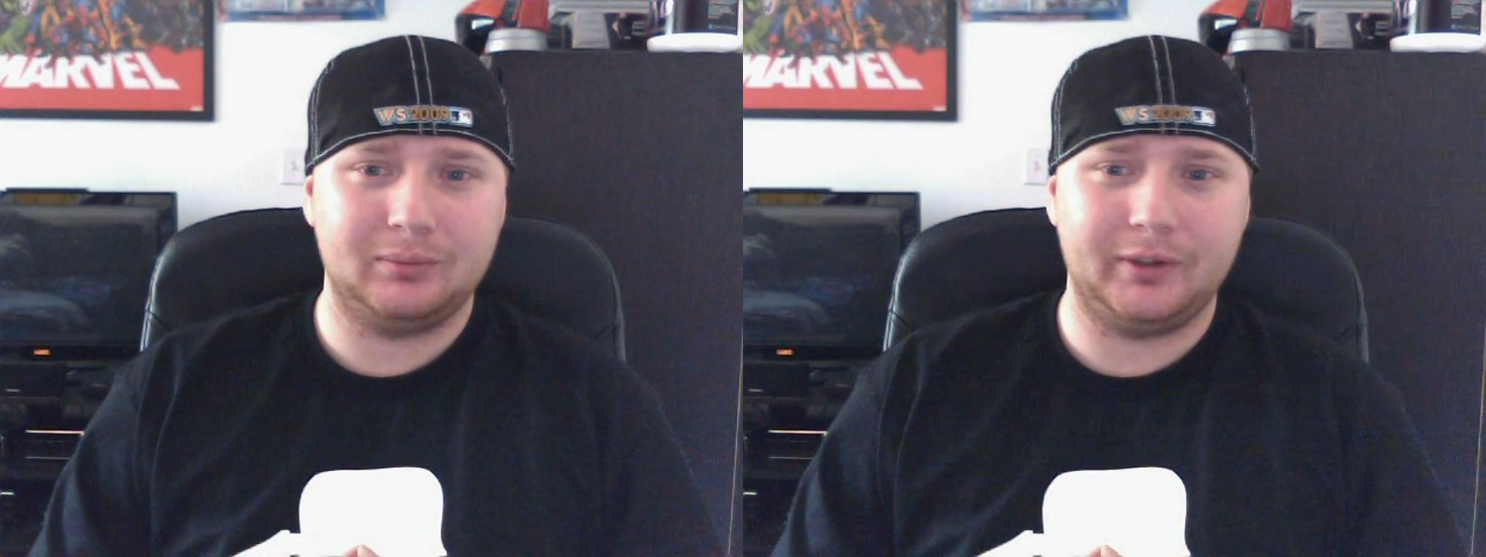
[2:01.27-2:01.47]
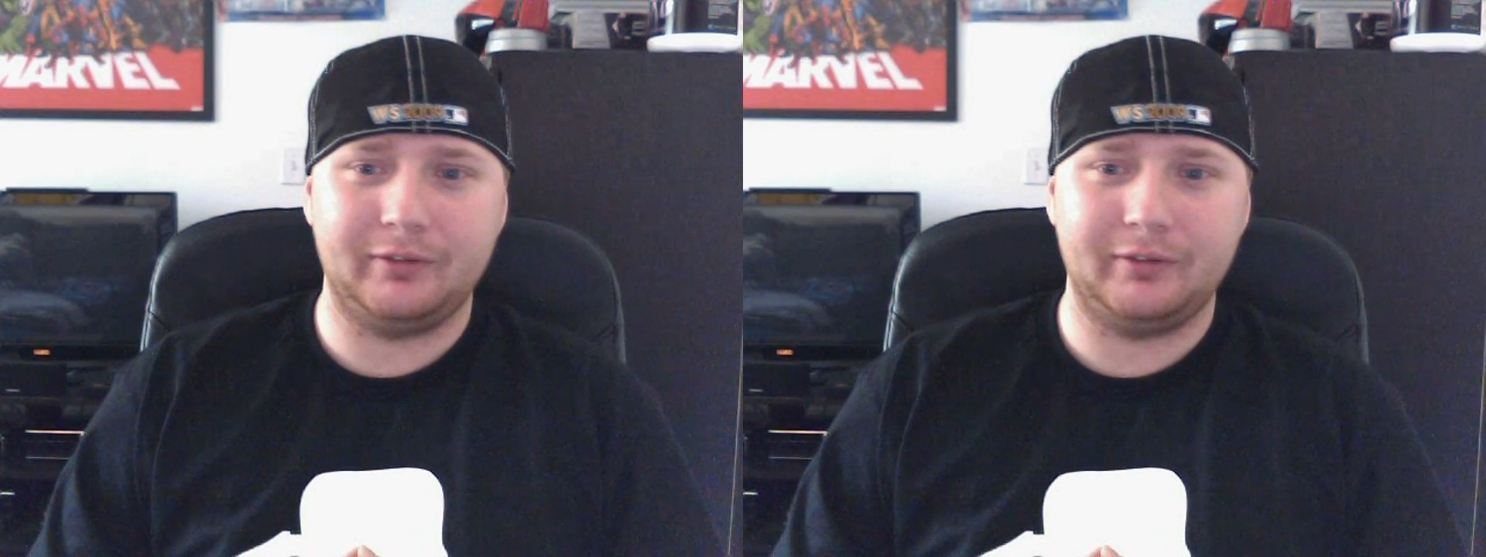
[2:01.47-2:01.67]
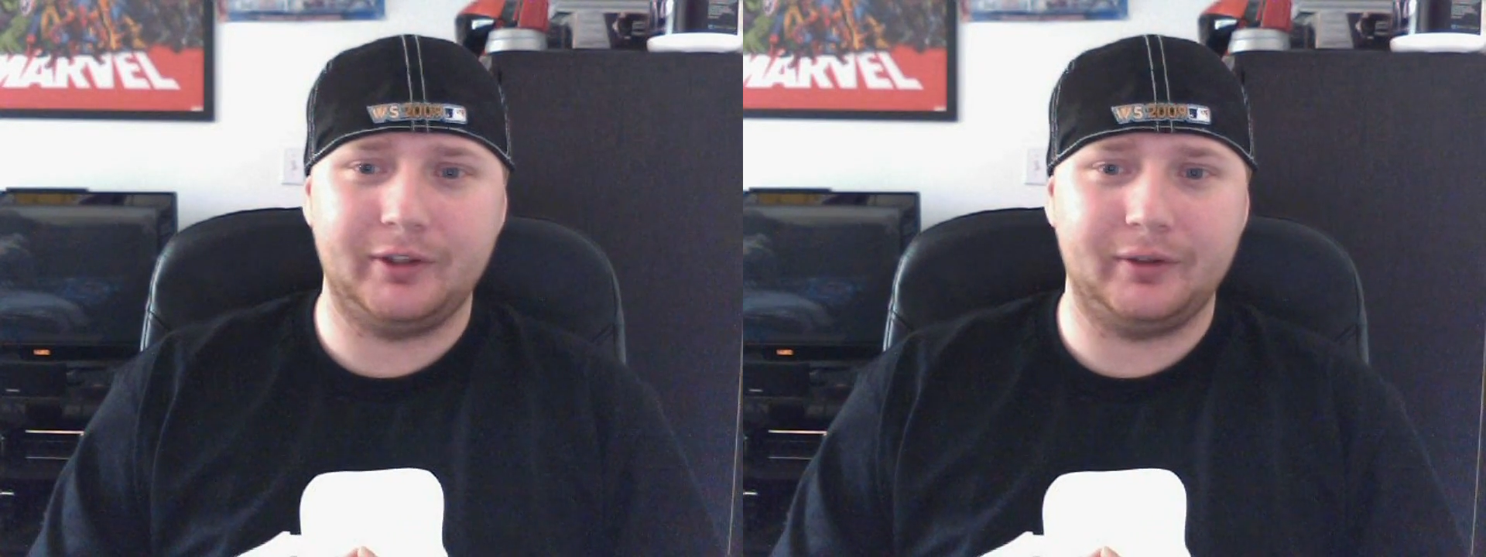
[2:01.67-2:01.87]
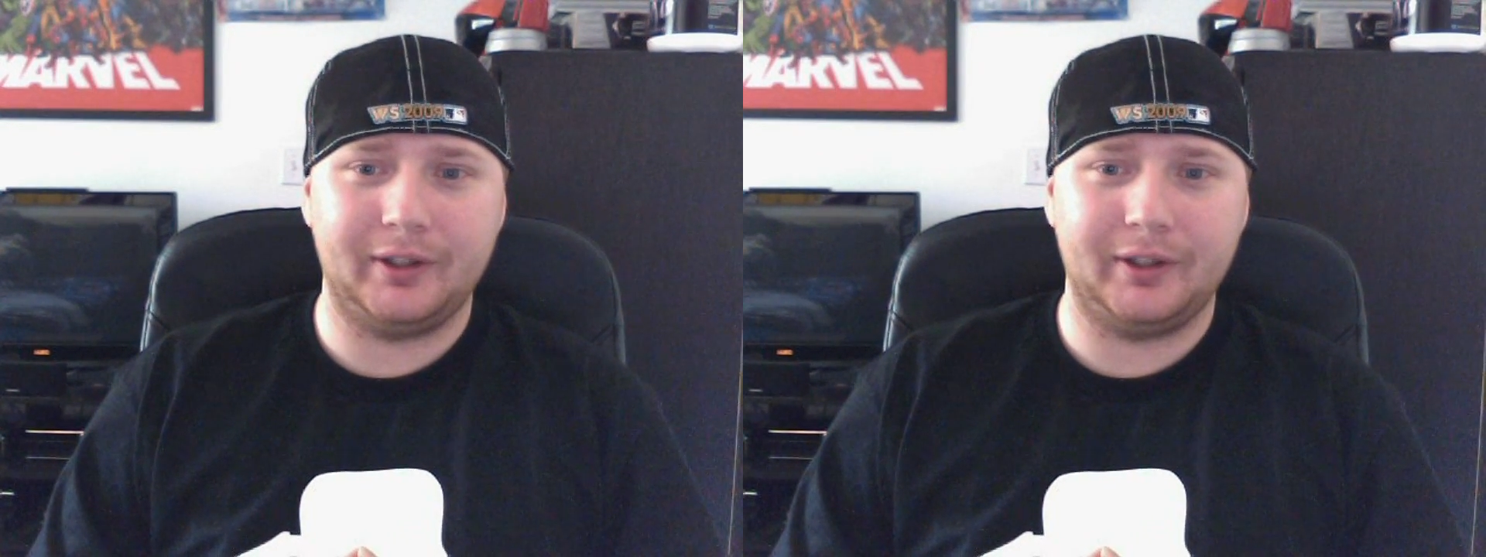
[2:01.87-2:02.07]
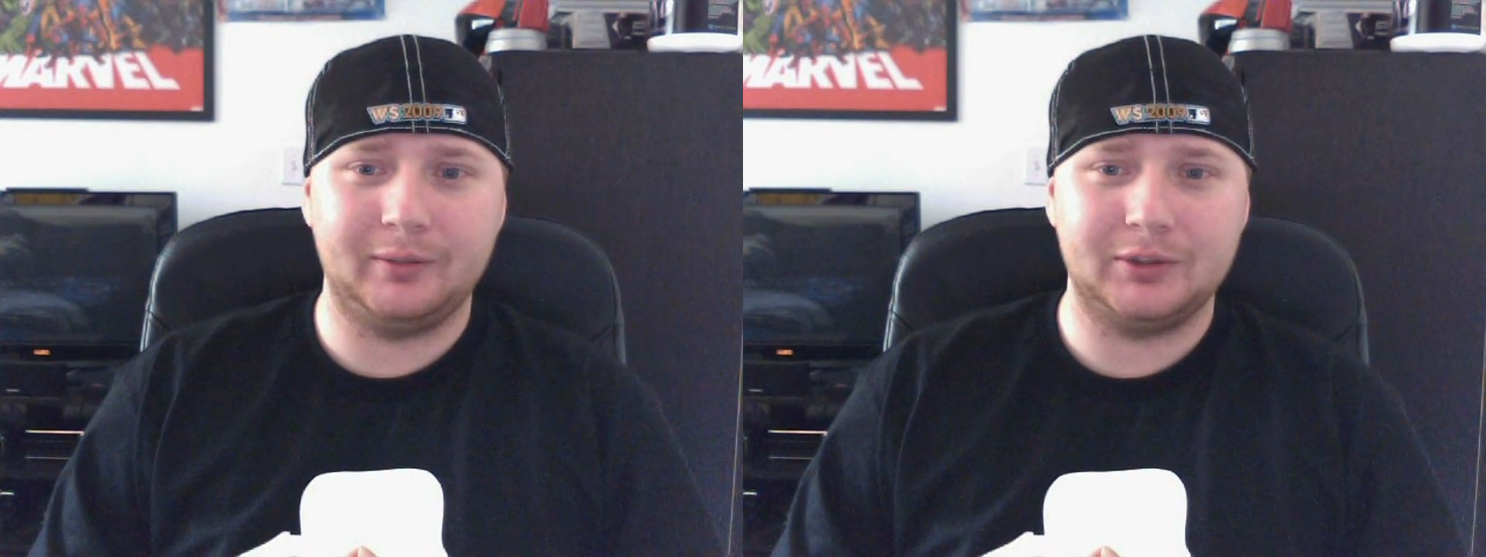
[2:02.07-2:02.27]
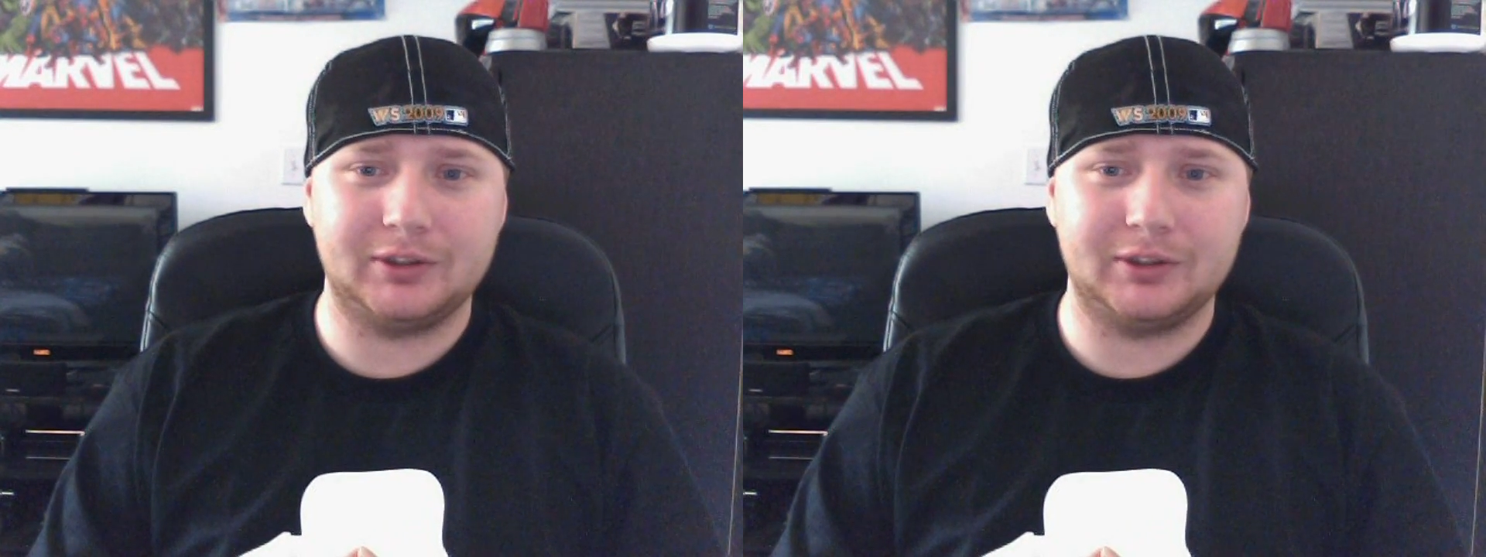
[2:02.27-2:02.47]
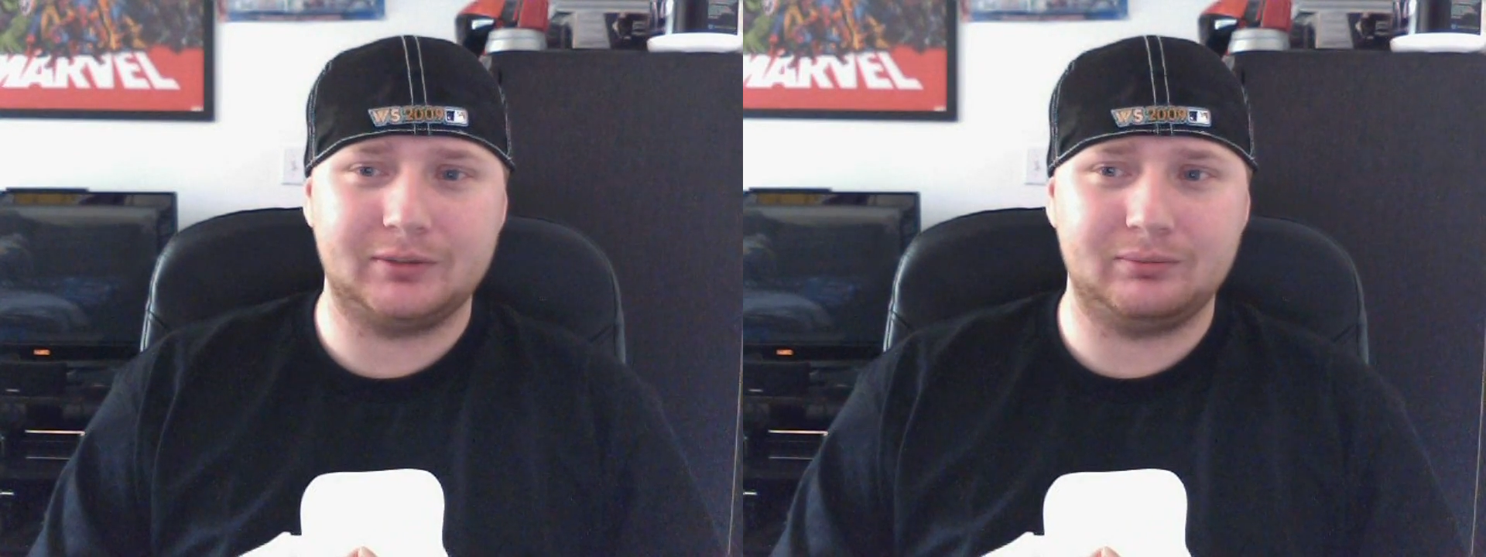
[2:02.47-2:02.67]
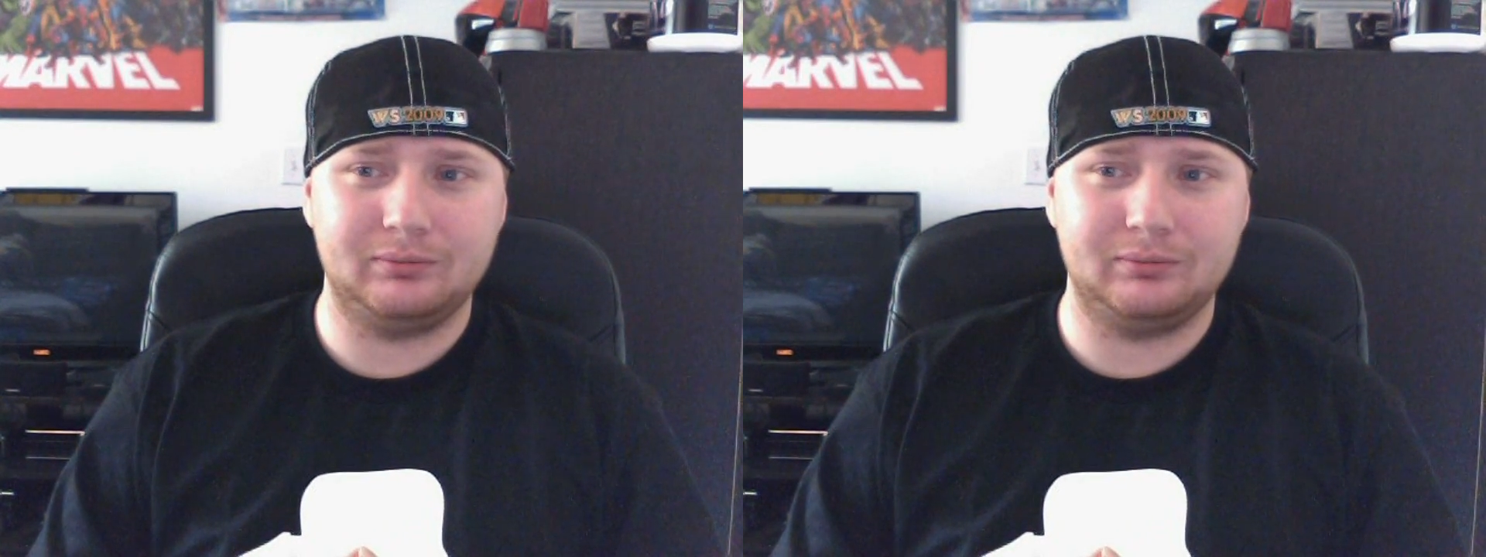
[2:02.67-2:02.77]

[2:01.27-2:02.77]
play video games, just